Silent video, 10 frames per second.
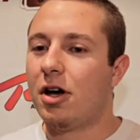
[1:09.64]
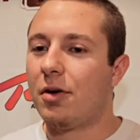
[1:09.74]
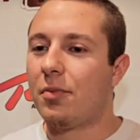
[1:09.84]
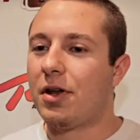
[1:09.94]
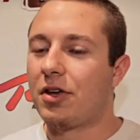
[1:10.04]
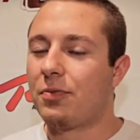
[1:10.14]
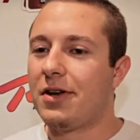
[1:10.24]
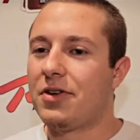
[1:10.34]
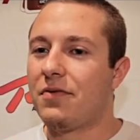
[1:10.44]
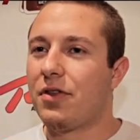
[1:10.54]
Um, my next
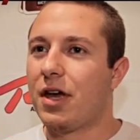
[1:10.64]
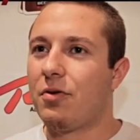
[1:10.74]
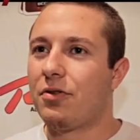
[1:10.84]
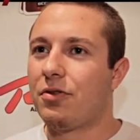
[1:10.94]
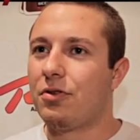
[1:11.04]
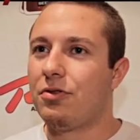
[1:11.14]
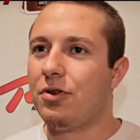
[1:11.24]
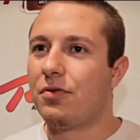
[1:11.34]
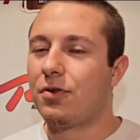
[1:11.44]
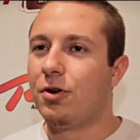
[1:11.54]
match after that wasn't
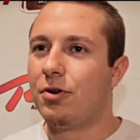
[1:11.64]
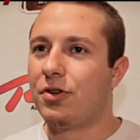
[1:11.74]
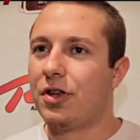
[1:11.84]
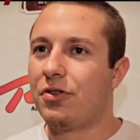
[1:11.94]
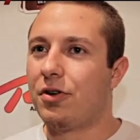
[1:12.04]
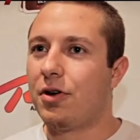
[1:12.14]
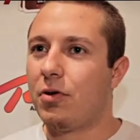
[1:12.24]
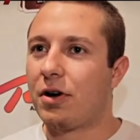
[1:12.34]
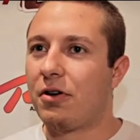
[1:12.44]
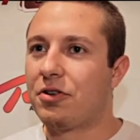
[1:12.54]
too difficult. It was against a
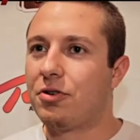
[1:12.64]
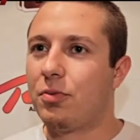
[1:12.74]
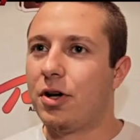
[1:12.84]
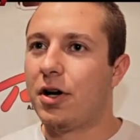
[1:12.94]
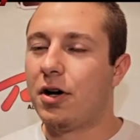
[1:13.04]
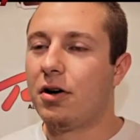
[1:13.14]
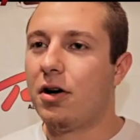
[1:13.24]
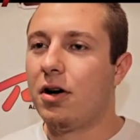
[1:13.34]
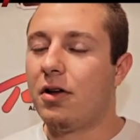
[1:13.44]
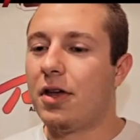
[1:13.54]
recreational player.
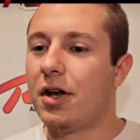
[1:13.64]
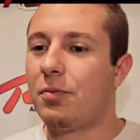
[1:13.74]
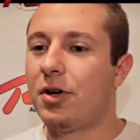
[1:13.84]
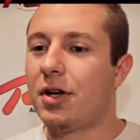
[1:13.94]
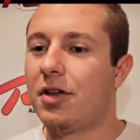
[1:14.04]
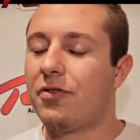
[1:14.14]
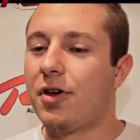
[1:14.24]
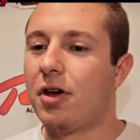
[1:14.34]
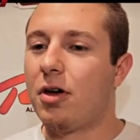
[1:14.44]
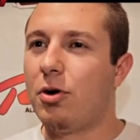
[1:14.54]
Then I played against
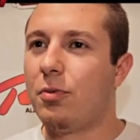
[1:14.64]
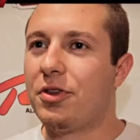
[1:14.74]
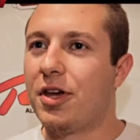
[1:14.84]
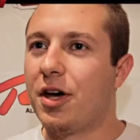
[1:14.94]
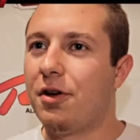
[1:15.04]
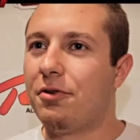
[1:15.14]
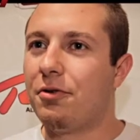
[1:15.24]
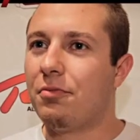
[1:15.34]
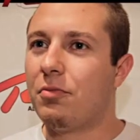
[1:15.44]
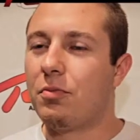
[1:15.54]
uh, Emil Patel,
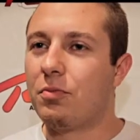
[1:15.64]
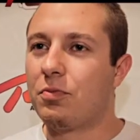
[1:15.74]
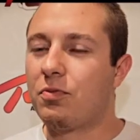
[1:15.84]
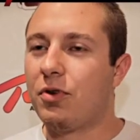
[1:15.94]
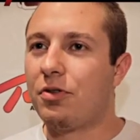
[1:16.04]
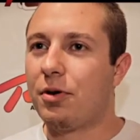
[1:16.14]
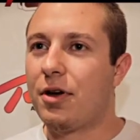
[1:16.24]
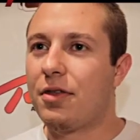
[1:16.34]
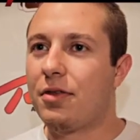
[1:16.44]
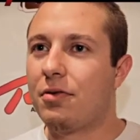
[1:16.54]
who I'm friendly
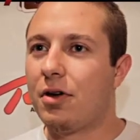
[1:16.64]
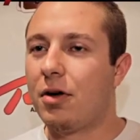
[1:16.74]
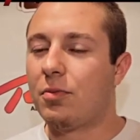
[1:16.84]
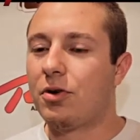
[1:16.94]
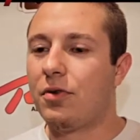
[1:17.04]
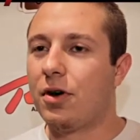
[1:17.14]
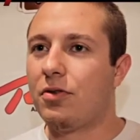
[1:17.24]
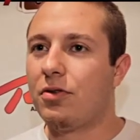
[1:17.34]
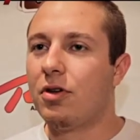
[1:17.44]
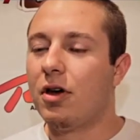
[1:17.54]
with, um, good
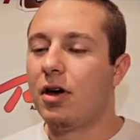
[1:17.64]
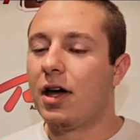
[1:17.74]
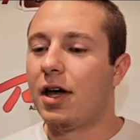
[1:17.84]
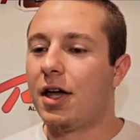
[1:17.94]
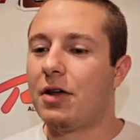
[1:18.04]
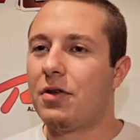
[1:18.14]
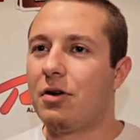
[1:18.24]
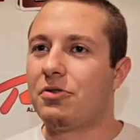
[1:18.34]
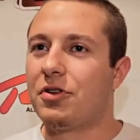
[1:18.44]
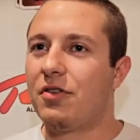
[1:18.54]
friends. And
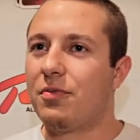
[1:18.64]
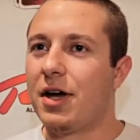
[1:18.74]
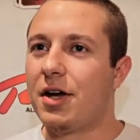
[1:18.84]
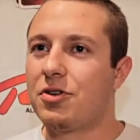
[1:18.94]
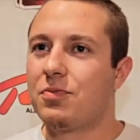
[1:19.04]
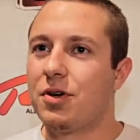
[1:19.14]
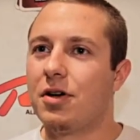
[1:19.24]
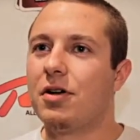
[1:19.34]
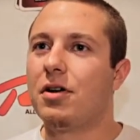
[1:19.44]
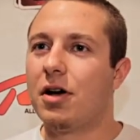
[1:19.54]
that was a tough match,
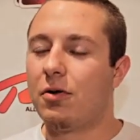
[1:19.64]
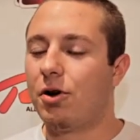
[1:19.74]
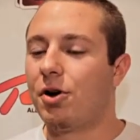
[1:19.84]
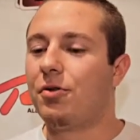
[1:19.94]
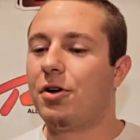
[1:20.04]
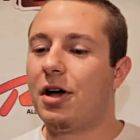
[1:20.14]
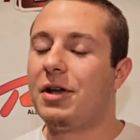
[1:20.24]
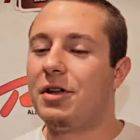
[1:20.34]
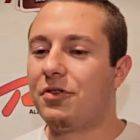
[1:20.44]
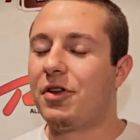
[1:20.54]
but, uh, well, I
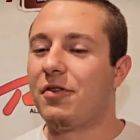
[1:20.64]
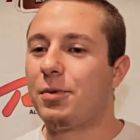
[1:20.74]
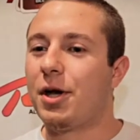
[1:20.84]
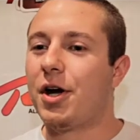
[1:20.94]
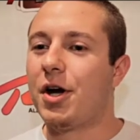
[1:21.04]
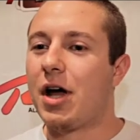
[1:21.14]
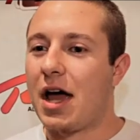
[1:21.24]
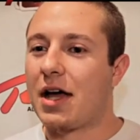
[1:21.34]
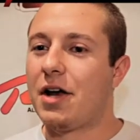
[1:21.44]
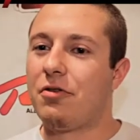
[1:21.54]
mean, he's a tough player.
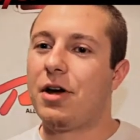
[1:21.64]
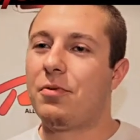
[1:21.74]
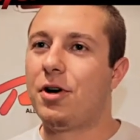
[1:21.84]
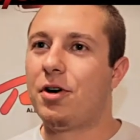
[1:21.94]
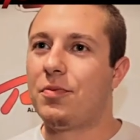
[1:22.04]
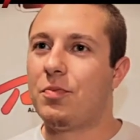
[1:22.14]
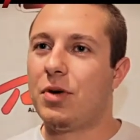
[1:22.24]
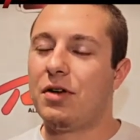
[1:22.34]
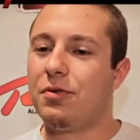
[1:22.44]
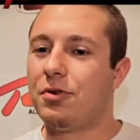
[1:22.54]
I, I kind of ran well and
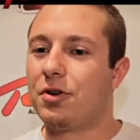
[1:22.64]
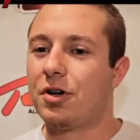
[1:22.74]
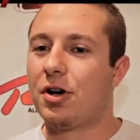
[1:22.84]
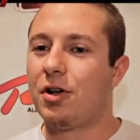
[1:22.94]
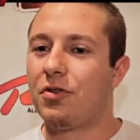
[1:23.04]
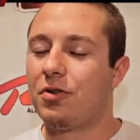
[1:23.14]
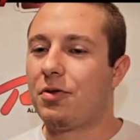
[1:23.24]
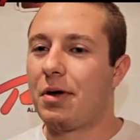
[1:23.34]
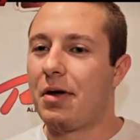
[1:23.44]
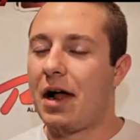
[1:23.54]
made a few good calls,
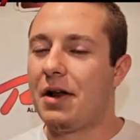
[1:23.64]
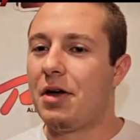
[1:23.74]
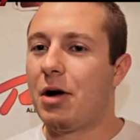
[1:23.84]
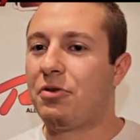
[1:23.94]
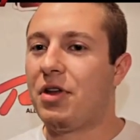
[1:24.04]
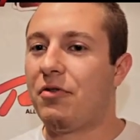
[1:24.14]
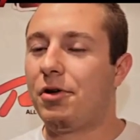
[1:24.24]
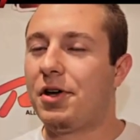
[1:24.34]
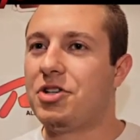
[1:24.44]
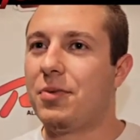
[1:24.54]
and I, I, I was never
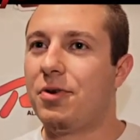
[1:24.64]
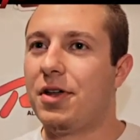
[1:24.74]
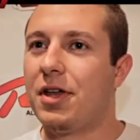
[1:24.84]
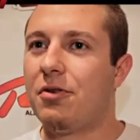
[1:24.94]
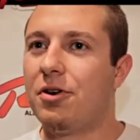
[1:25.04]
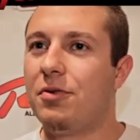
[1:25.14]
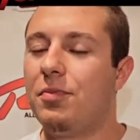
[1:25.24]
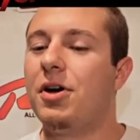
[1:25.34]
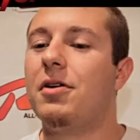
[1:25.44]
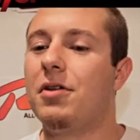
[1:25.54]
really in jeopardy in that one,
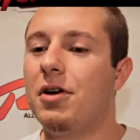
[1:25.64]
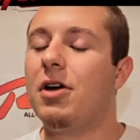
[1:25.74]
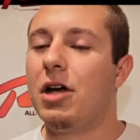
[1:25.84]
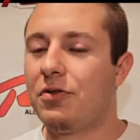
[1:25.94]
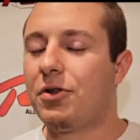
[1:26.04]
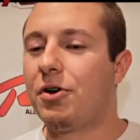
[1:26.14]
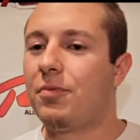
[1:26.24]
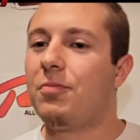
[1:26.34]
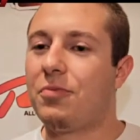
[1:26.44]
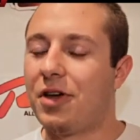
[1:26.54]
but
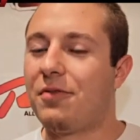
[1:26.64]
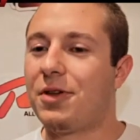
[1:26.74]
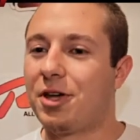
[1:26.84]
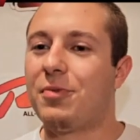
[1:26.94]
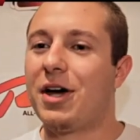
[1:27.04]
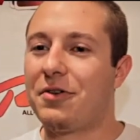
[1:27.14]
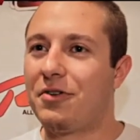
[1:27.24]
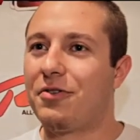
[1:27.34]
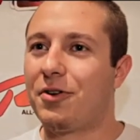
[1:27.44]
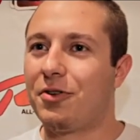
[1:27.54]
still, tough thinking match.
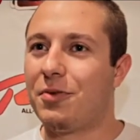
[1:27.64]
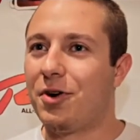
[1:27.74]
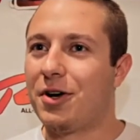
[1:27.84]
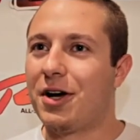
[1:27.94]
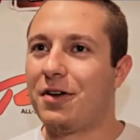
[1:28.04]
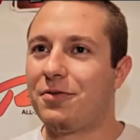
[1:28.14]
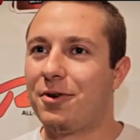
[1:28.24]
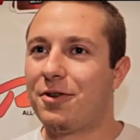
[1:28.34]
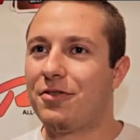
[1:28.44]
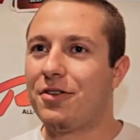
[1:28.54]
I was certainly burned out
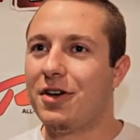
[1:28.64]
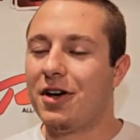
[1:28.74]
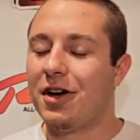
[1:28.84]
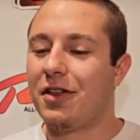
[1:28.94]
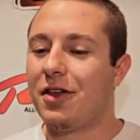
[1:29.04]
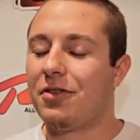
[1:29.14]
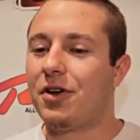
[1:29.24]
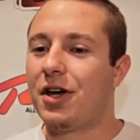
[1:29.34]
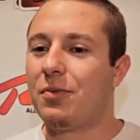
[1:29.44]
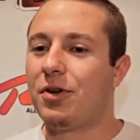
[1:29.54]
afterwards. And then
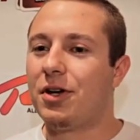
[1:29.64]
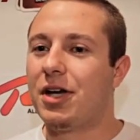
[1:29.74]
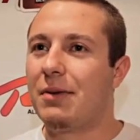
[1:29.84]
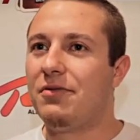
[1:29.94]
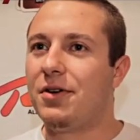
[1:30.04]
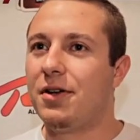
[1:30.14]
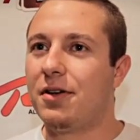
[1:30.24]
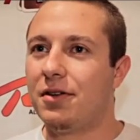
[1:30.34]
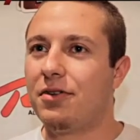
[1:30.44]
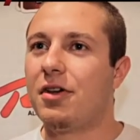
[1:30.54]
today I played Tommy
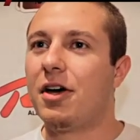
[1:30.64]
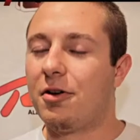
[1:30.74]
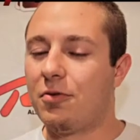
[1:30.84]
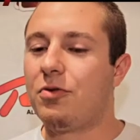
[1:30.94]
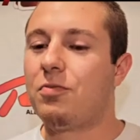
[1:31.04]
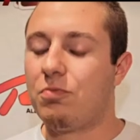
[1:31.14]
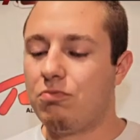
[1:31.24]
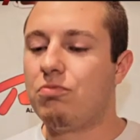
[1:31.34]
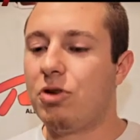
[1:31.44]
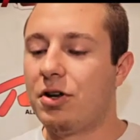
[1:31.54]
Vides. Uh, it was
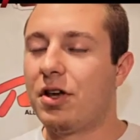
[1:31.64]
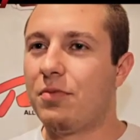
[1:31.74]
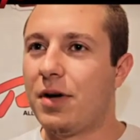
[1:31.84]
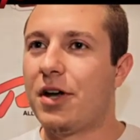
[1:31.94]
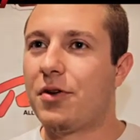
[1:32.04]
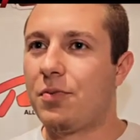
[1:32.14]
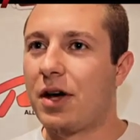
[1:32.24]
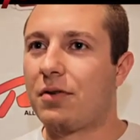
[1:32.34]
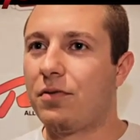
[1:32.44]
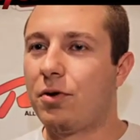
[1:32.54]
a pretty tough match,
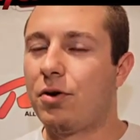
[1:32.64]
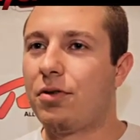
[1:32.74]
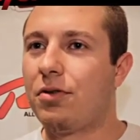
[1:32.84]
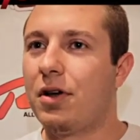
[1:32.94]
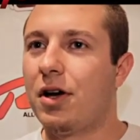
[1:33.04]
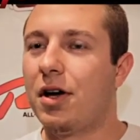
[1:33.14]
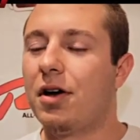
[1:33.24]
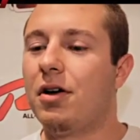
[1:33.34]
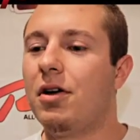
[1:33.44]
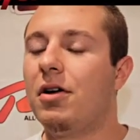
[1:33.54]
back and forth. Uh,